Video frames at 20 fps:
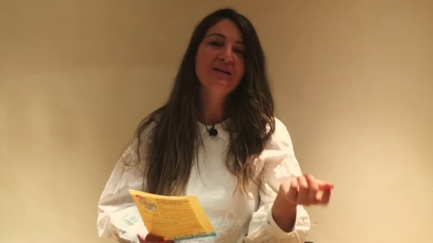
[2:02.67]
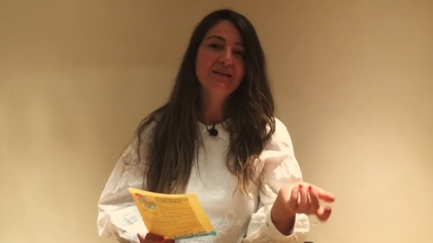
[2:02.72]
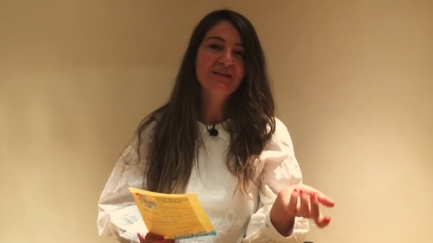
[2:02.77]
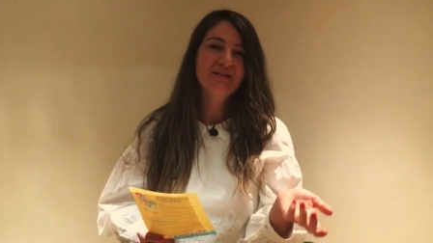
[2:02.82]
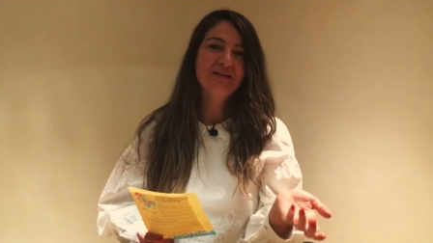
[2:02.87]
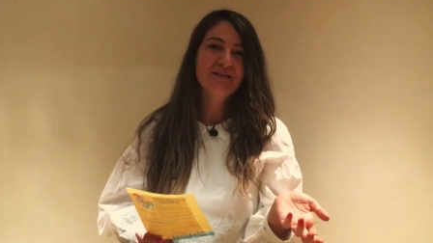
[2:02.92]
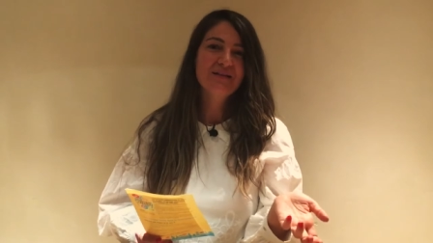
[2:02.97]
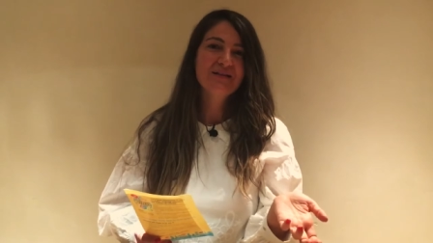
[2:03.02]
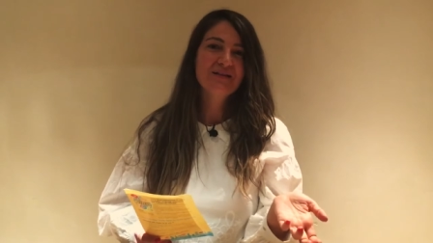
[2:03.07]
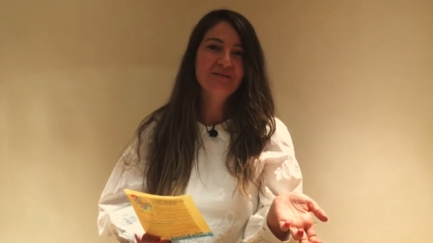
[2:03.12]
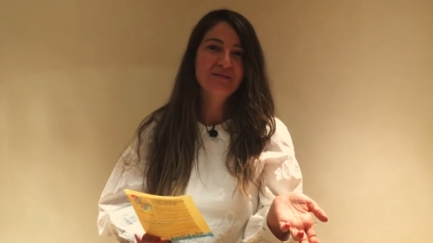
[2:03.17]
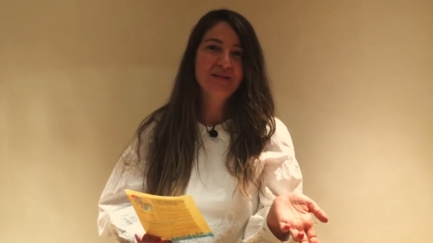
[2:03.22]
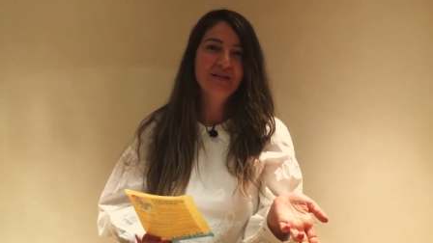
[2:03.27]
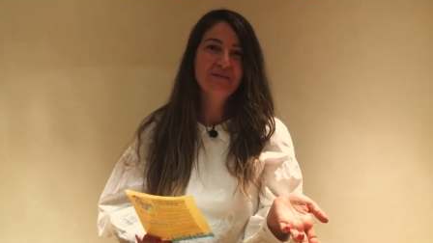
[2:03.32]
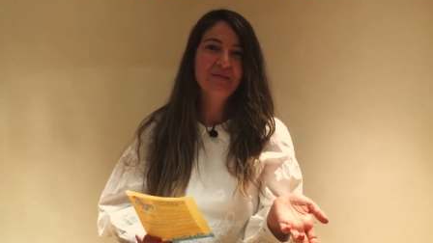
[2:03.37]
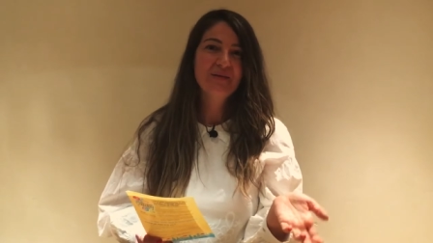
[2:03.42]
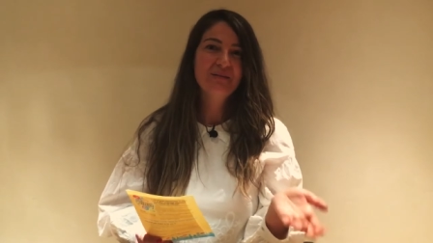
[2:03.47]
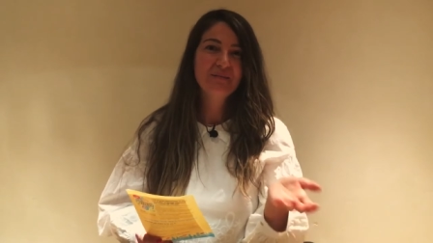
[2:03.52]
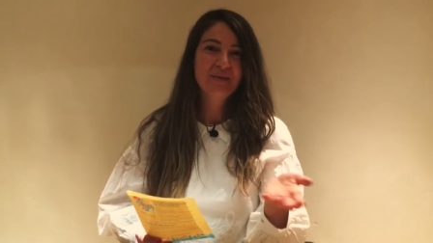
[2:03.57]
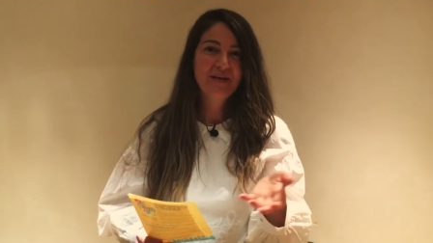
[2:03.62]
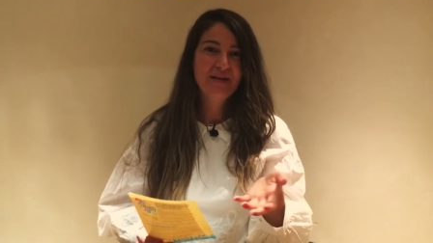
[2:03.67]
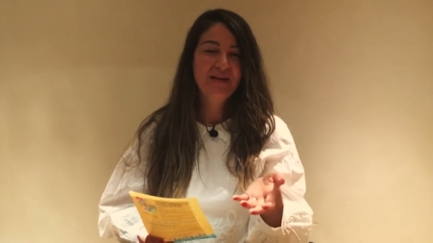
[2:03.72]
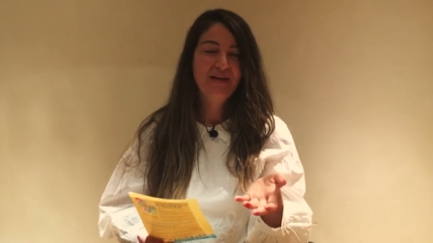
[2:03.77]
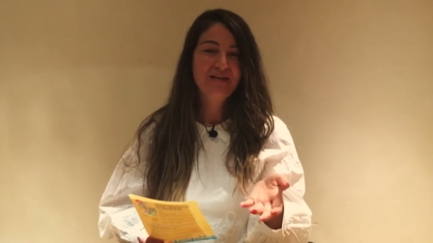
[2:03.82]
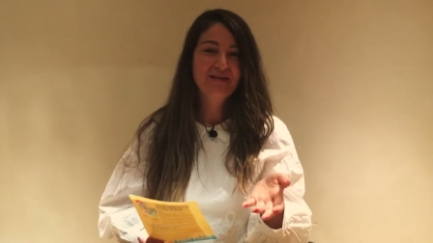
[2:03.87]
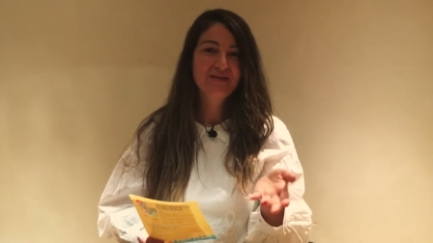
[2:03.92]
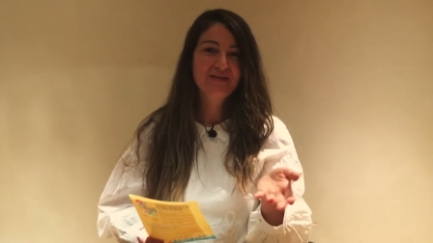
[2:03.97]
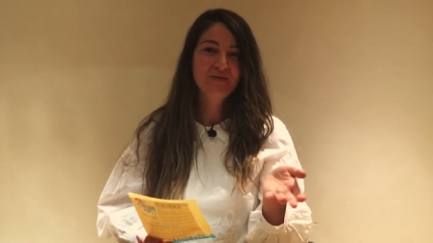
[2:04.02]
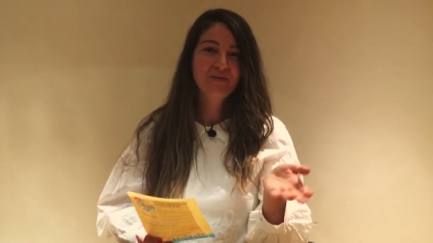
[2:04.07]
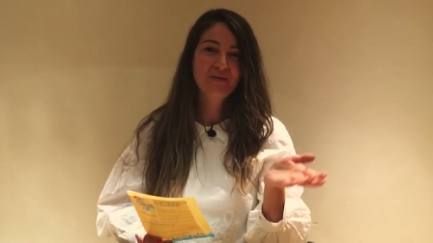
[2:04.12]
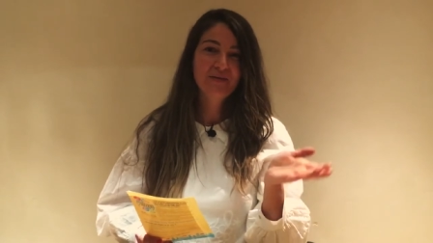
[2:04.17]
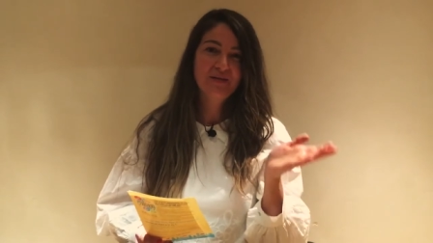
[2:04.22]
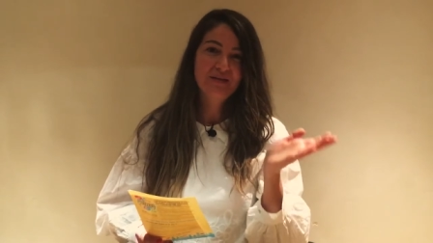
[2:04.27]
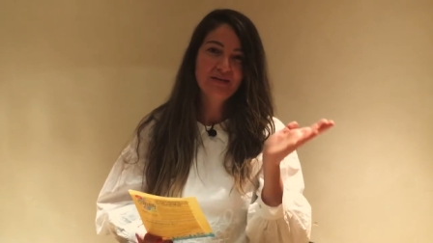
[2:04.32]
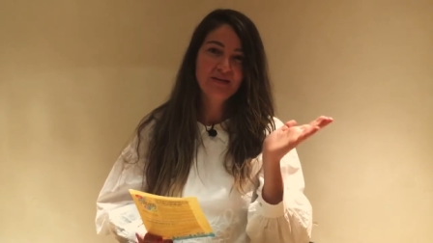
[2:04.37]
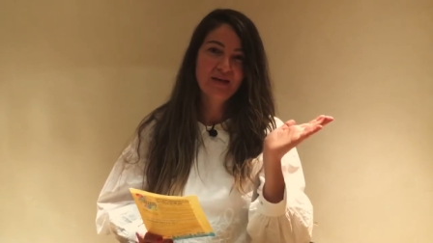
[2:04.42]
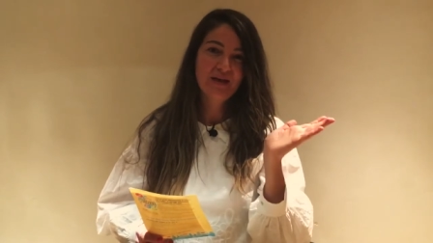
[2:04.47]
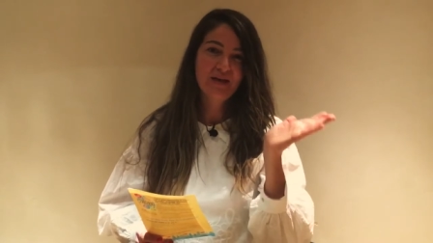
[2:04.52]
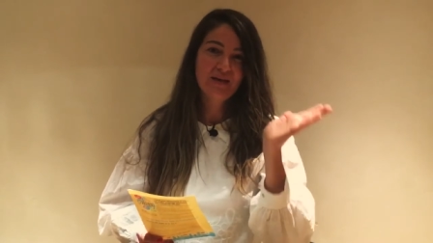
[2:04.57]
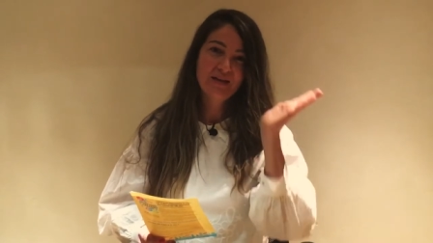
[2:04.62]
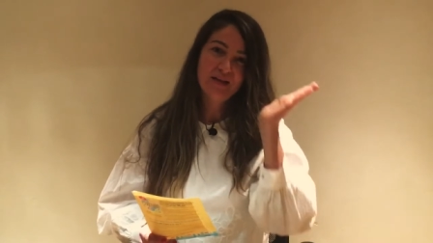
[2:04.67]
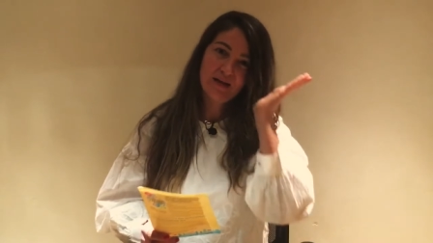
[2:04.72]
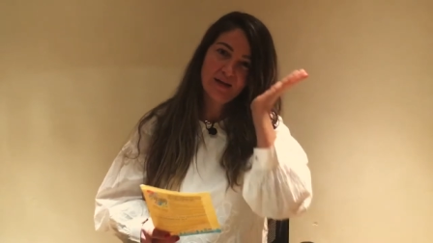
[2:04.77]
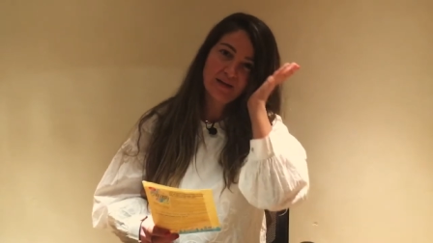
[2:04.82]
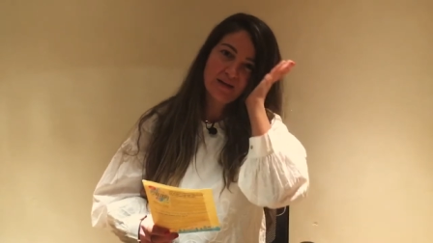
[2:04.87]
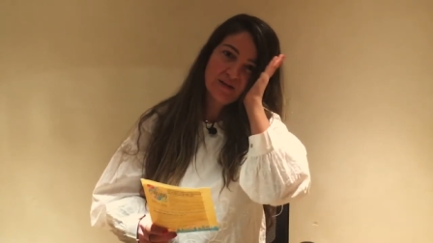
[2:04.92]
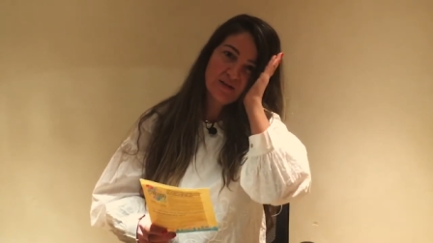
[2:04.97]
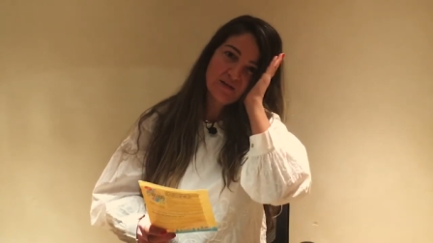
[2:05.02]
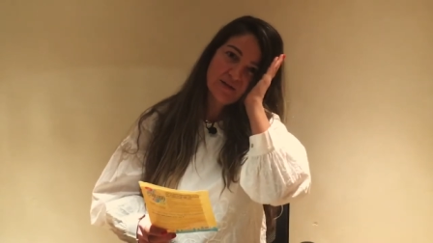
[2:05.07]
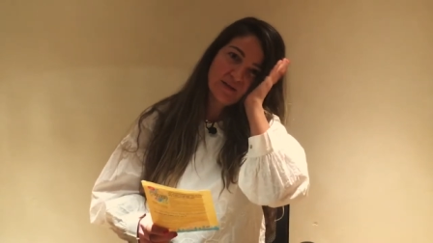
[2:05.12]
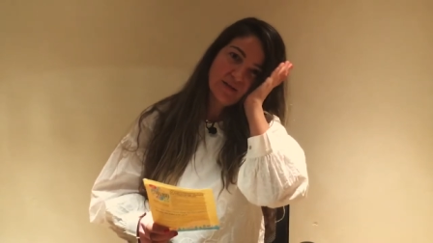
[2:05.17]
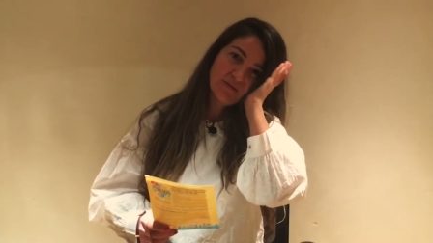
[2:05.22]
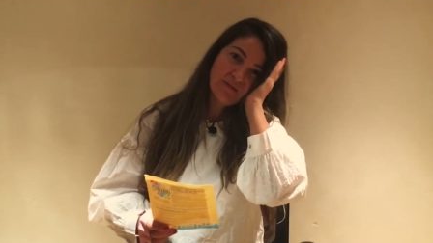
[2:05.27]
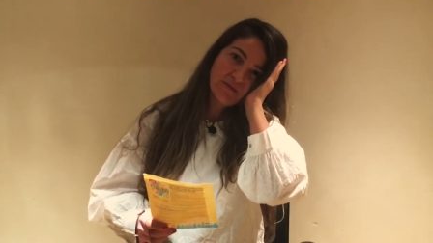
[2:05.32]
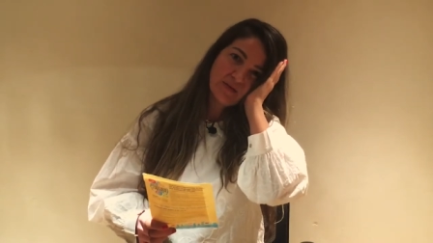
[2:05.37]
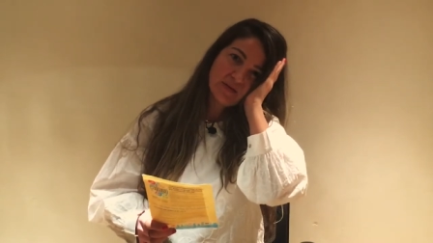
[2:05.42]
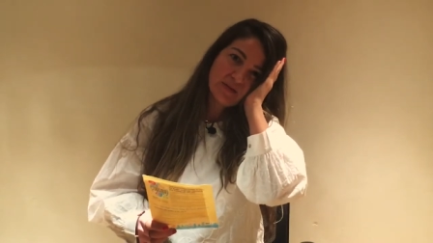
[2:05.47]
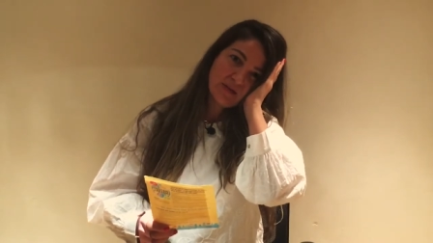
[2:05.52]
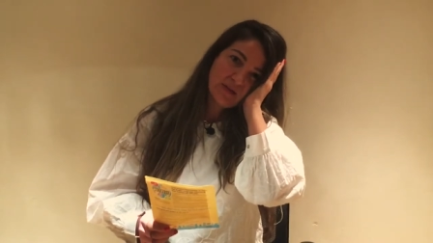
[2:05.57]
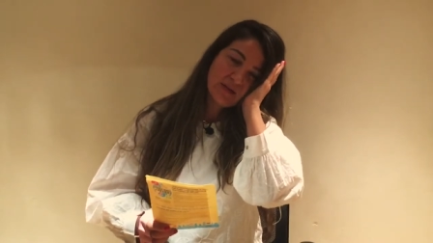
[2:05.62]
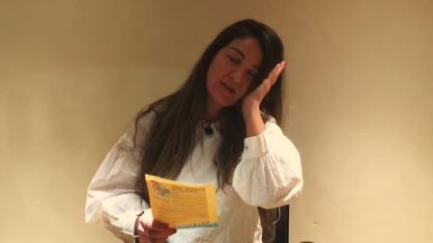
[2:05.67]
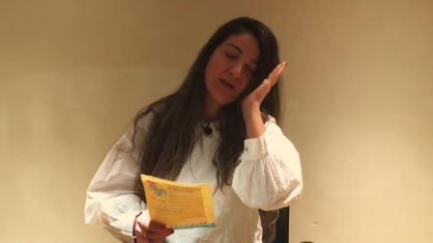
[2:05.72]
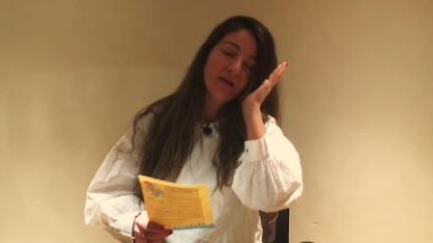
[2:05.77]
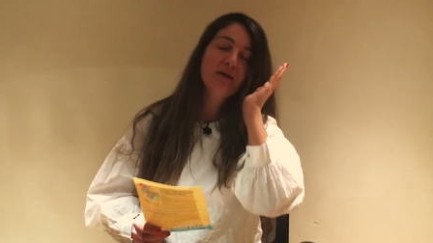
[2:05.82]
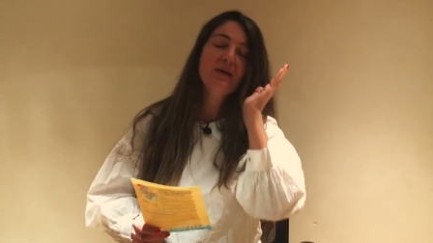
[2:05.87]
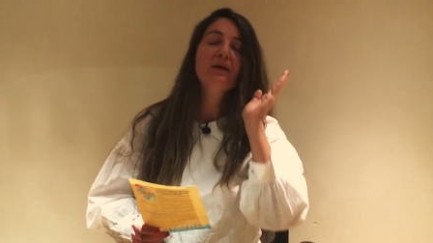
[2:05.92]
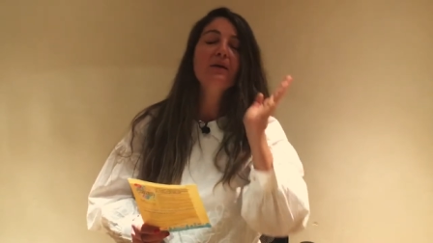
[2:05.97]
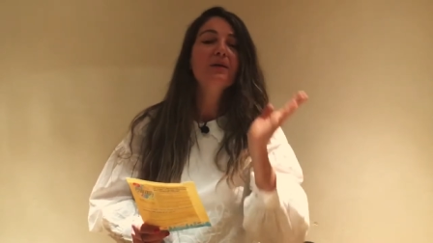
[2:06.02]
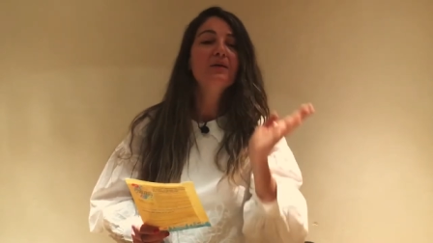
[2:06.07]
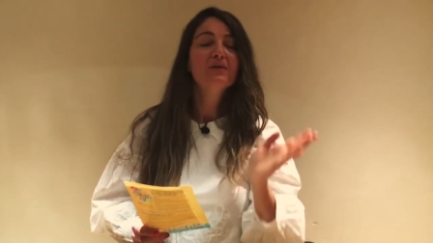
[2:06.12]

It doesn't really mean my head is on his head, like literally physically.